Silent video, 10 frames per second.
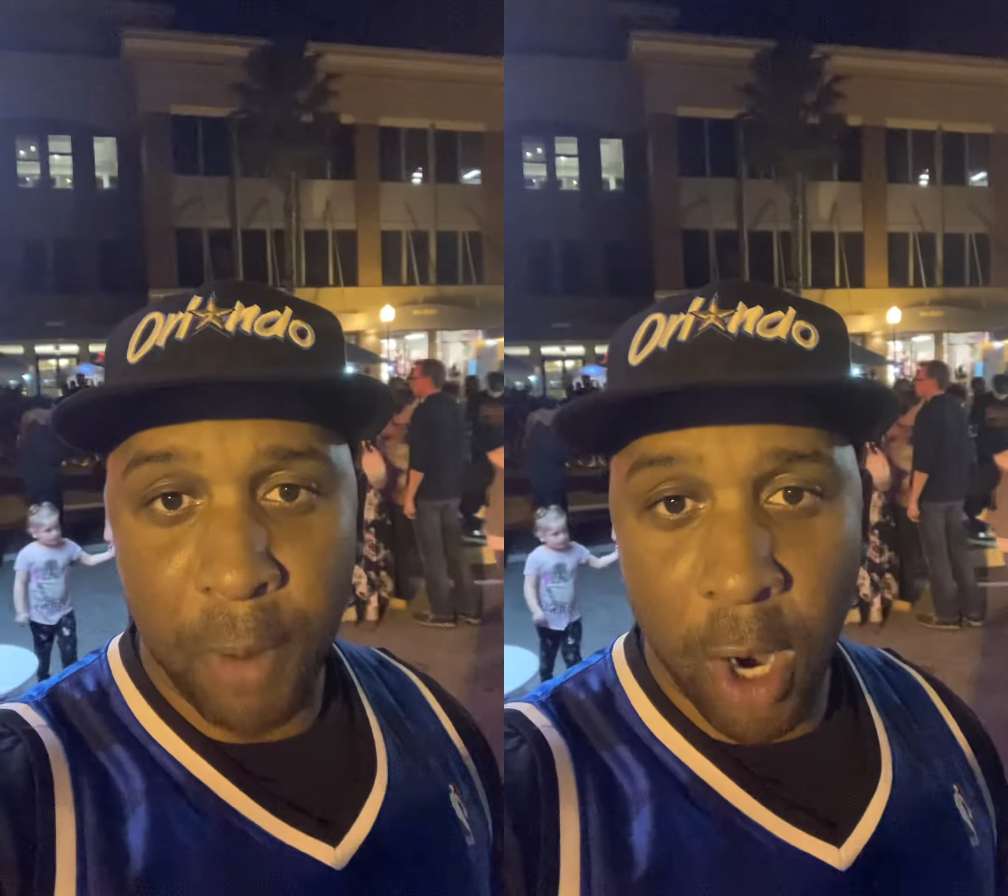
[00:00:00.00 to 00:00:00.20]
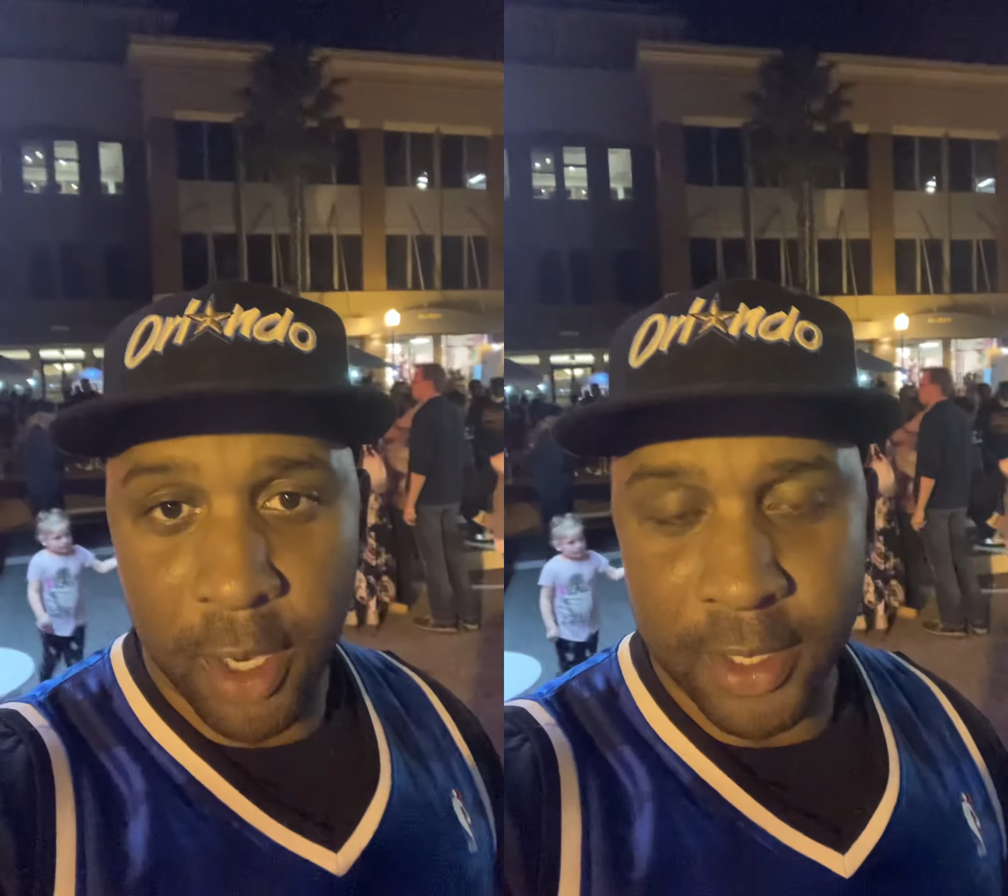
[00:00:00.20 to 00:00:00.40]

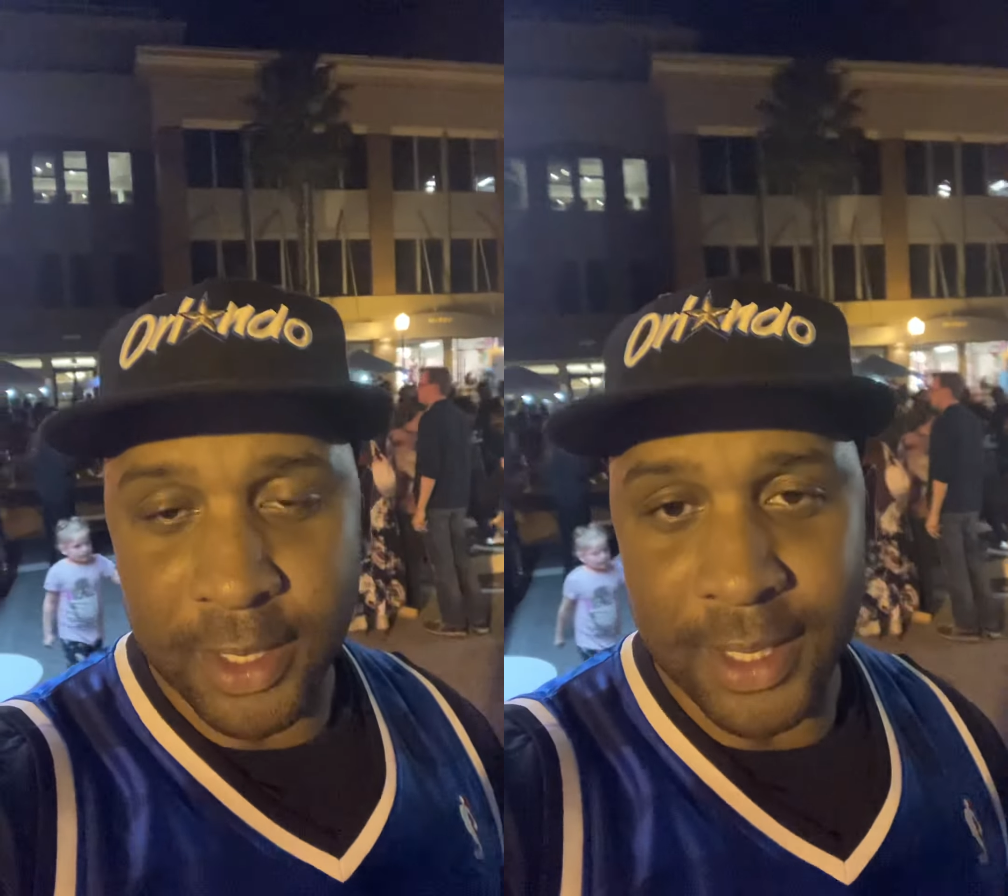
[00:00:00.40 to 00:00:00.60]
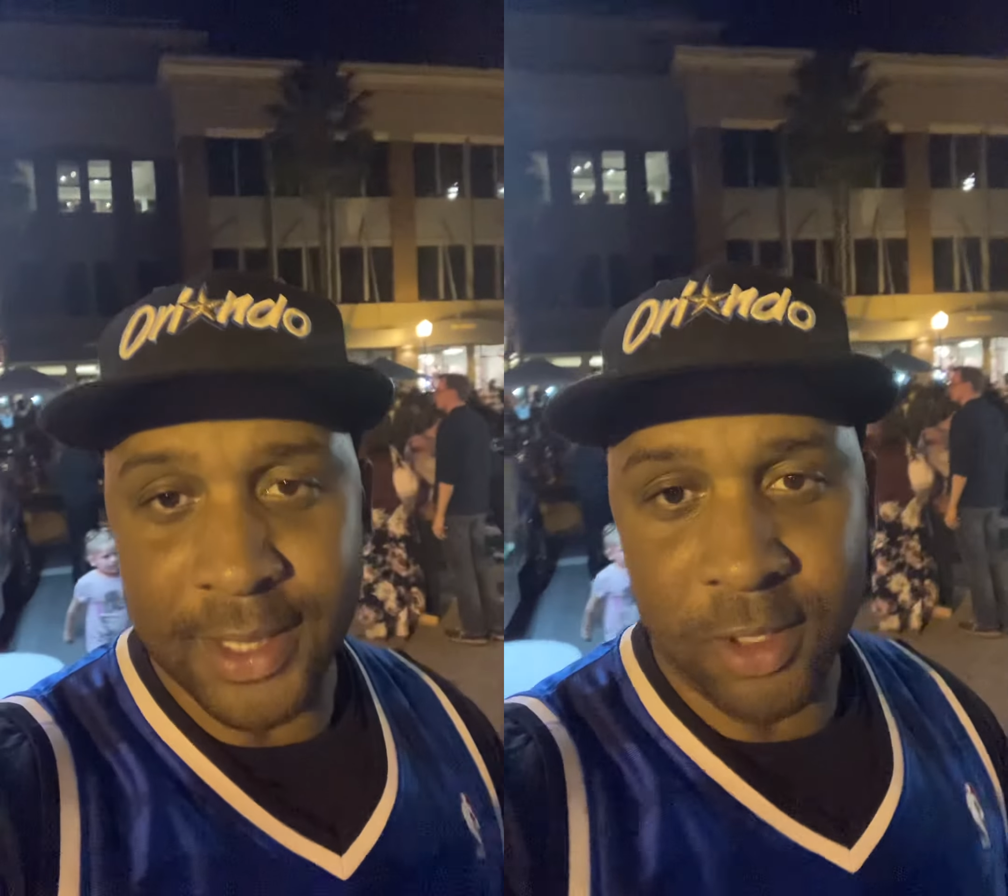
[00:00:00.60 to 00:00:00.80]
Park
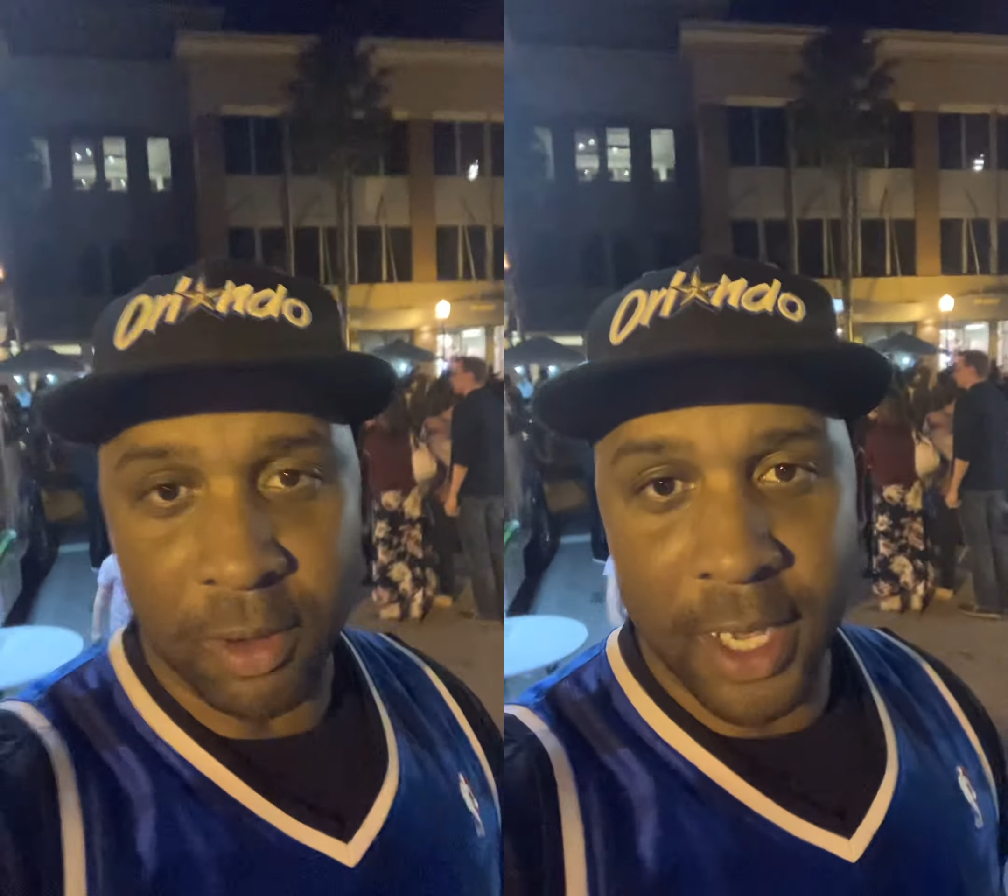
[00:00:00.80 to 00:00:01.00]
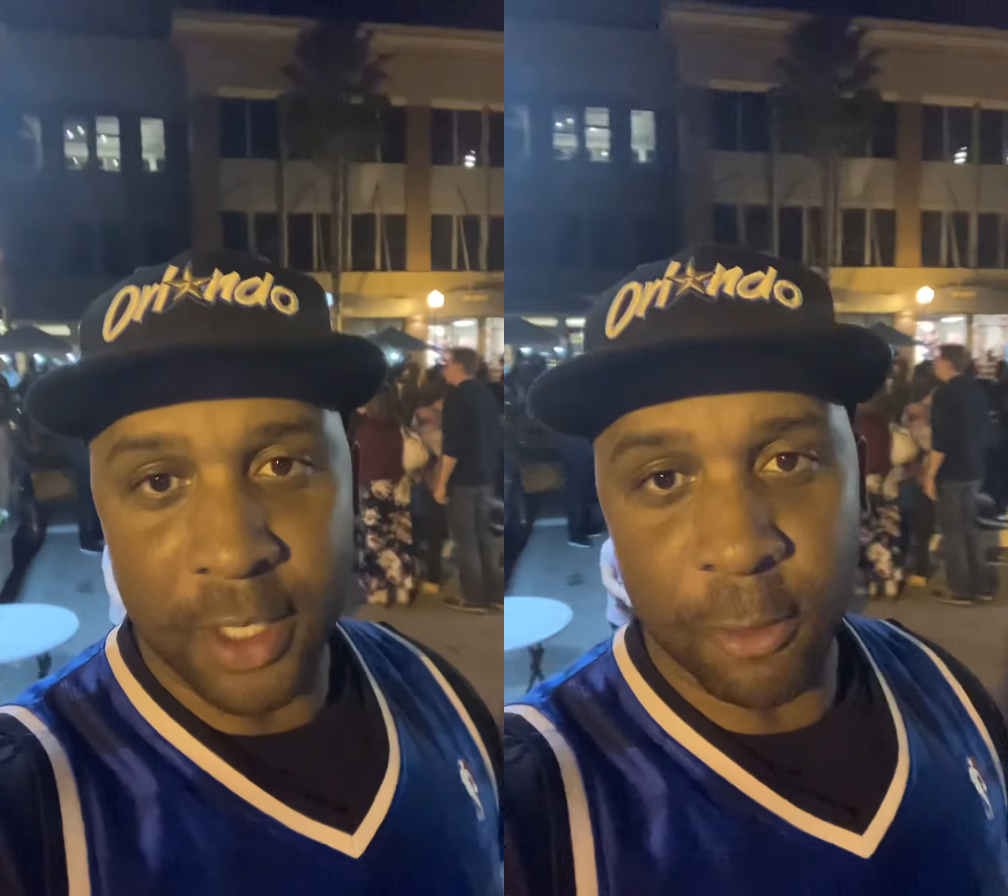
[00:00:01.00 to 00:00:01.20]
in East
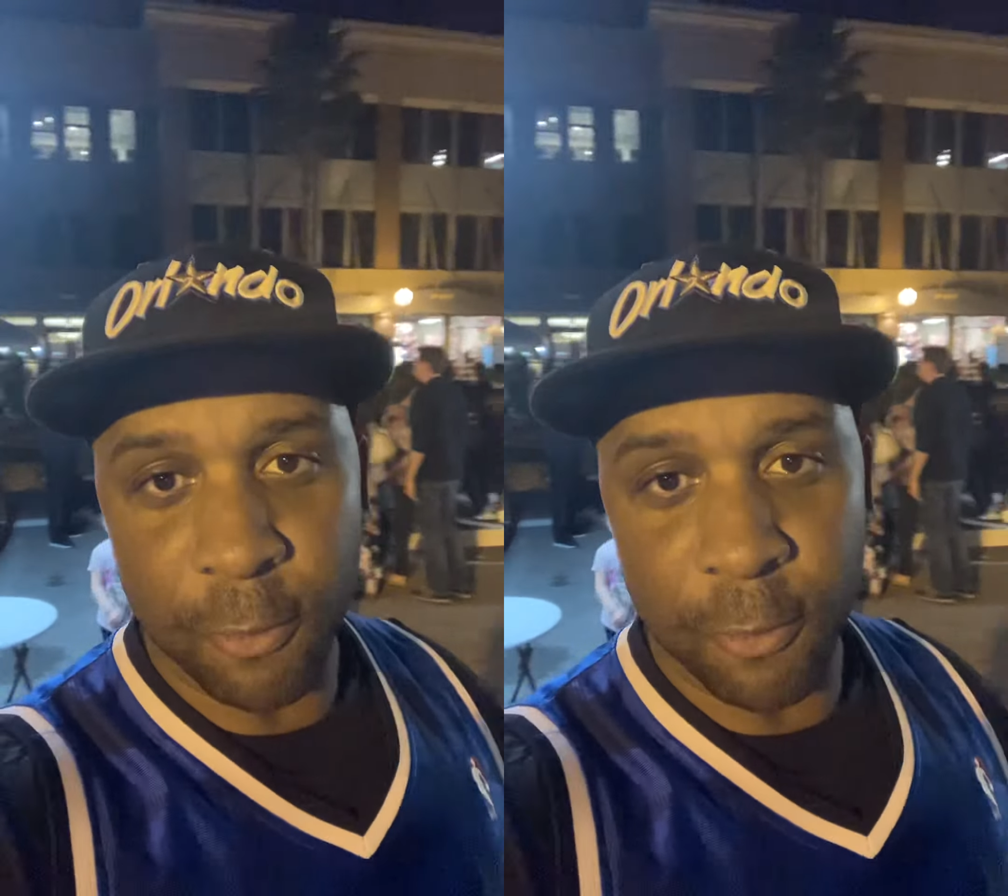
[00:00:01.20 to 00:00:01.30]
Orlando,